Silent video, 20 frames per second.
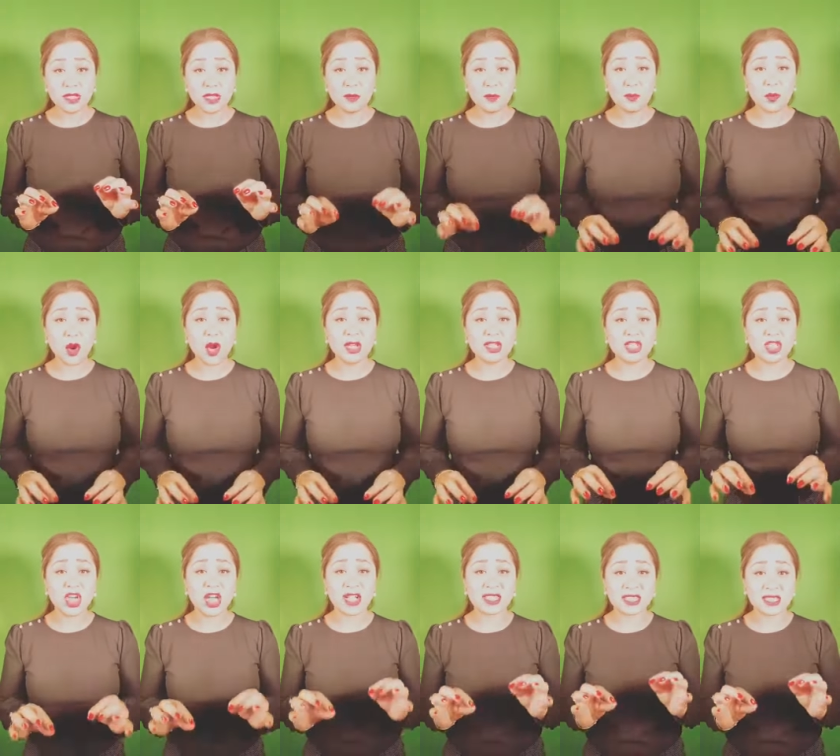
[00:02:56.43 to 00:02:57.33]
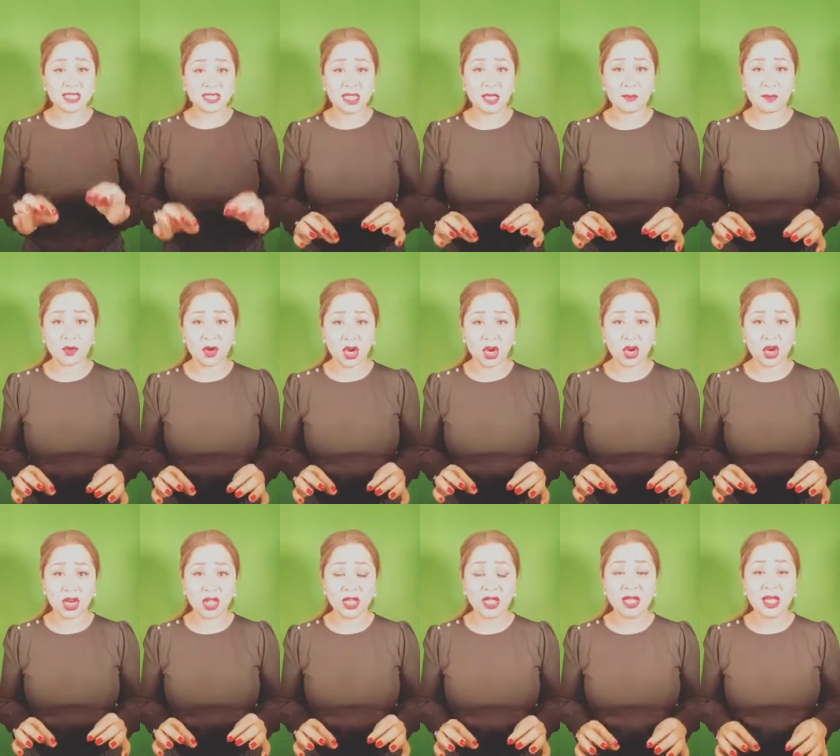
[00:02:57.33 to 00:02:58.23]
A project is
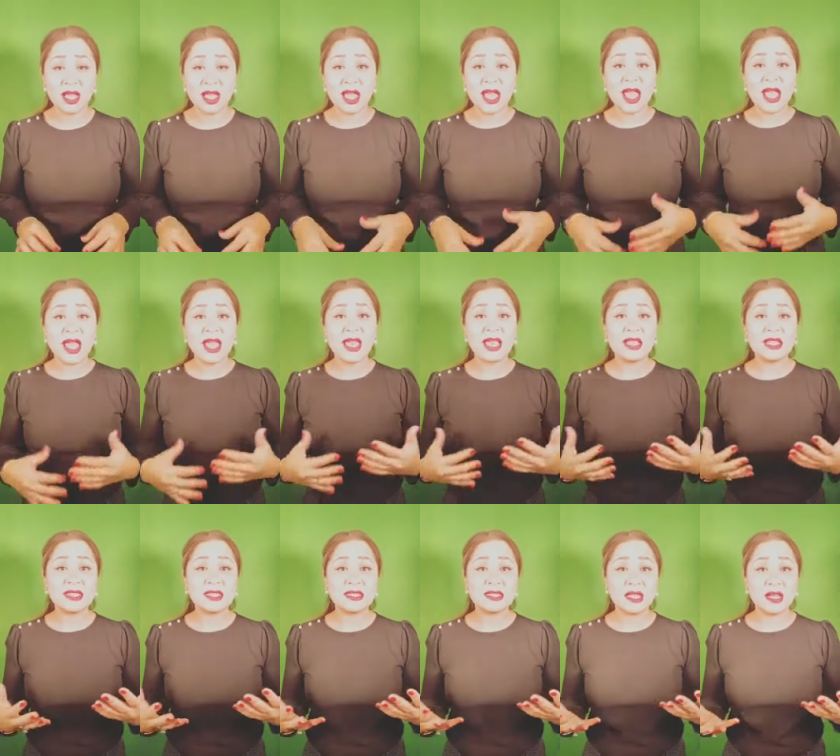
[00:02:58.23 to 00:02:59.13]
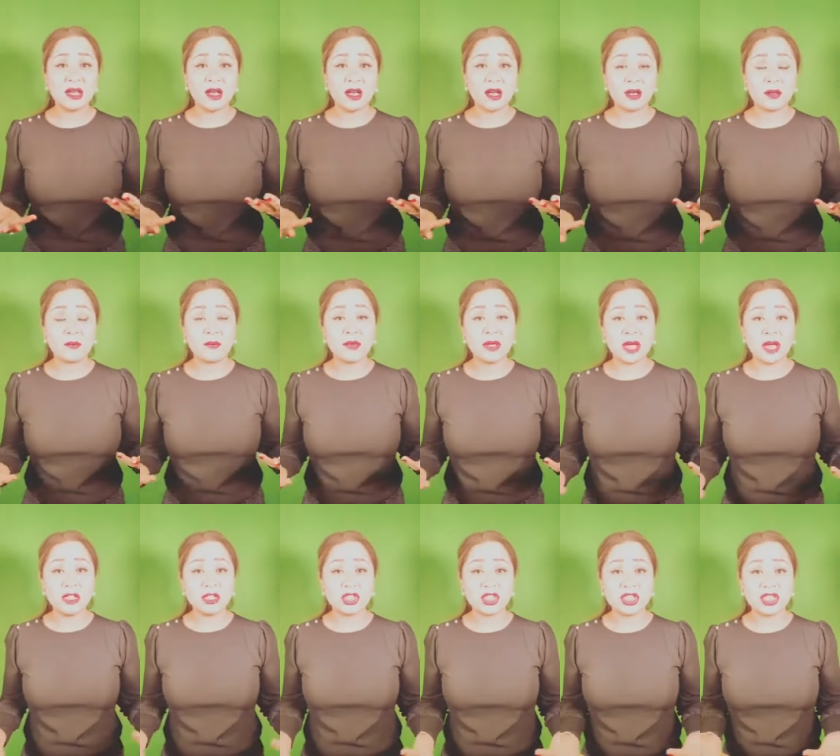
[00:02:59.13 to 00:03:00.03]
temporary. It is
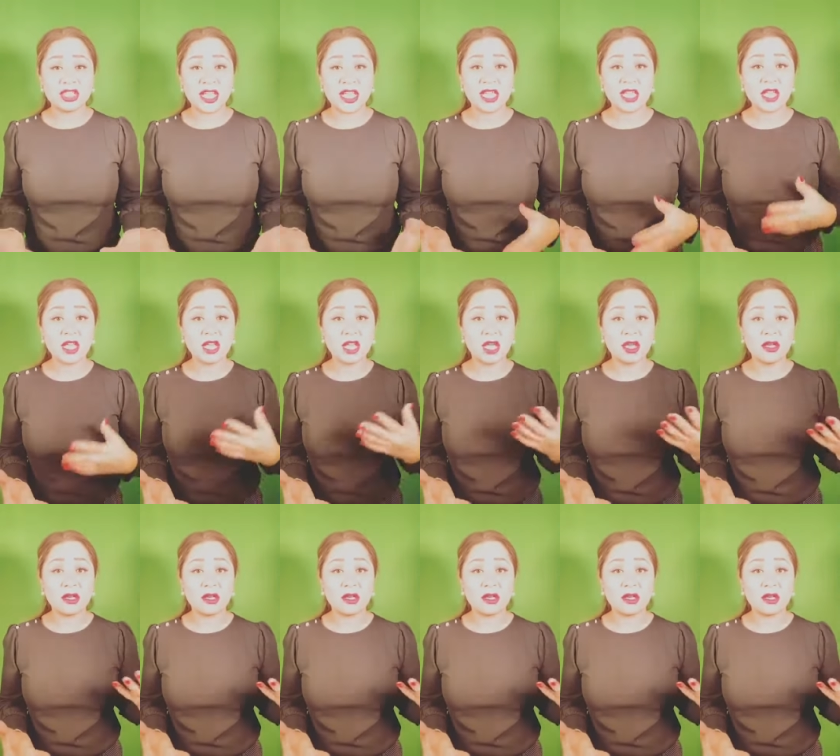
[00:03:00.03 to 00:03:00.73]
undertaking